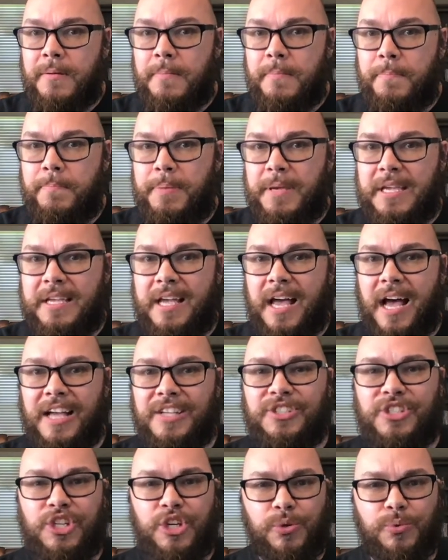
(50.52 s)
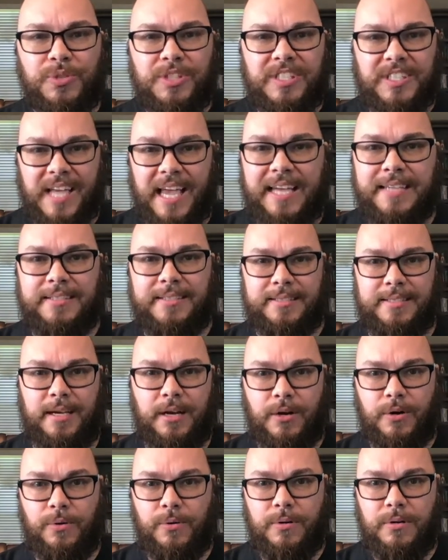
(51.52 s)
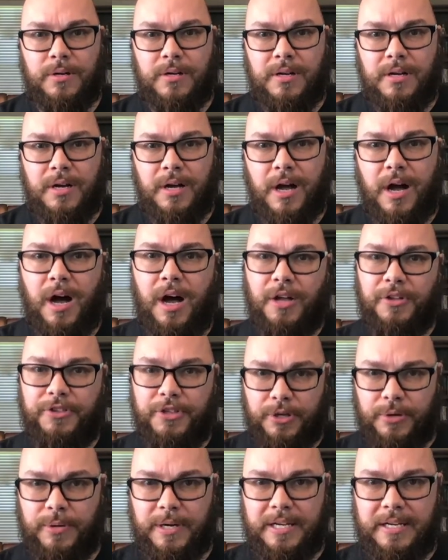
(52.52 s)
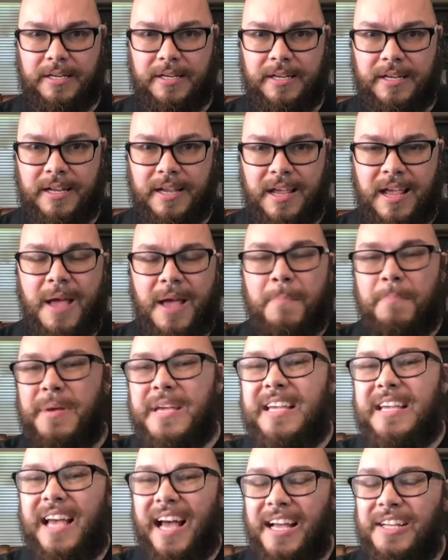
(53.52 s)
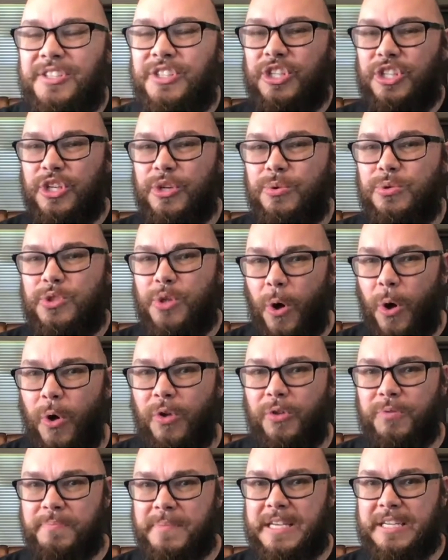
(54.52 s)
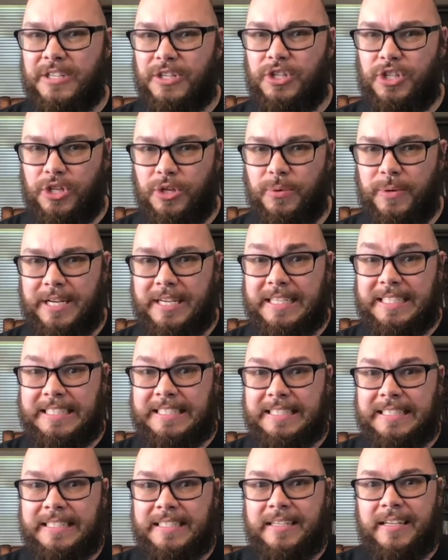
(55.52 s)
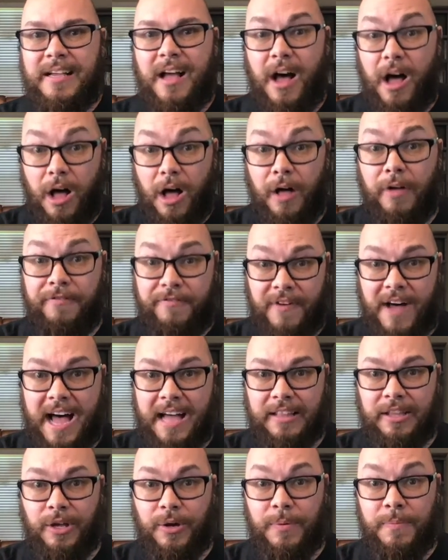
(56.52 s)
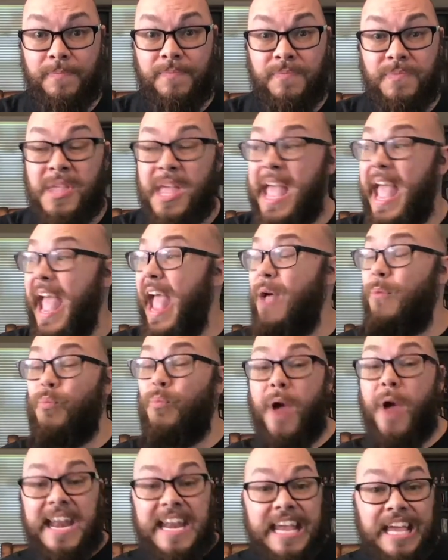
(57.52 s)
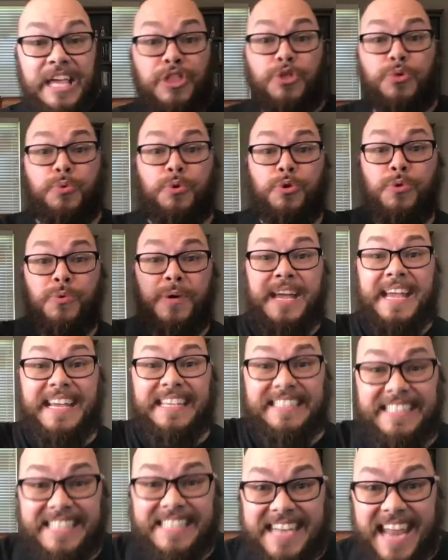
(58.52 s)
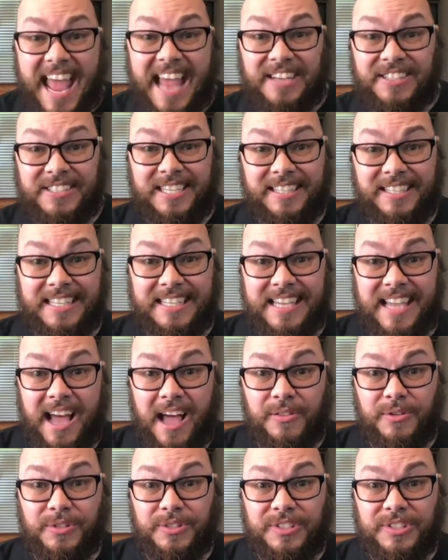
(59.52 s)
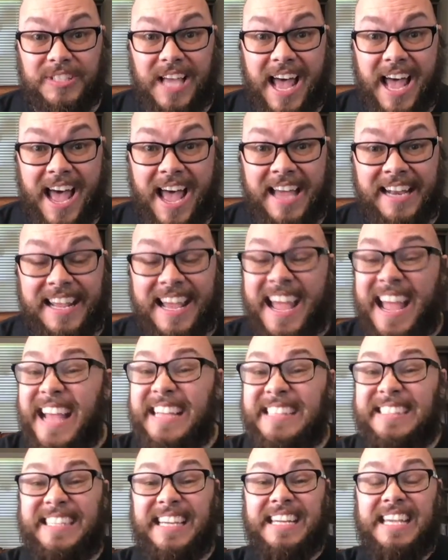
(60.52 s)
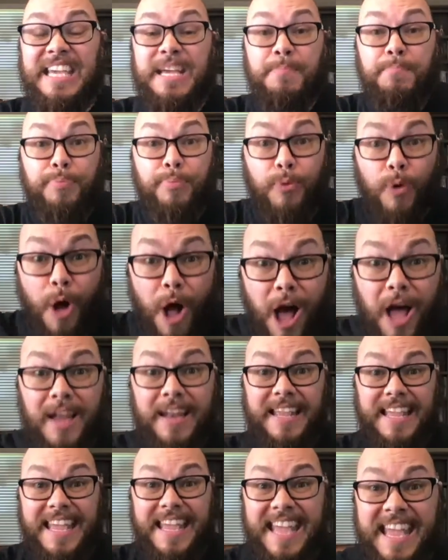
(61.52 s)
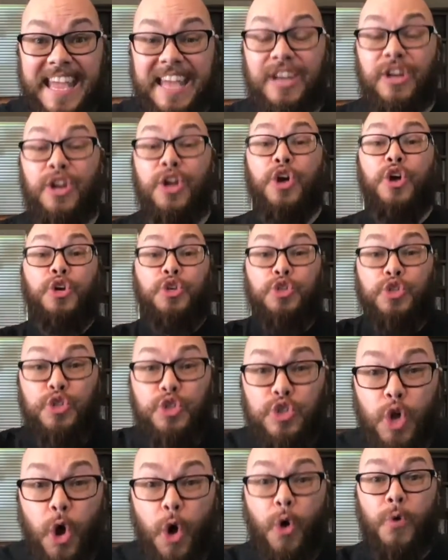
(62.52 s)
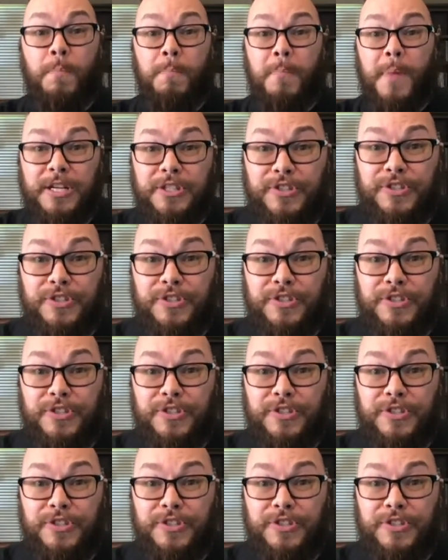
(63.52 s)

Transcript: because you say so, I'll do it. Because you told me to do it, I'll follow." And when he threw his net to the other side, it said he brought in so much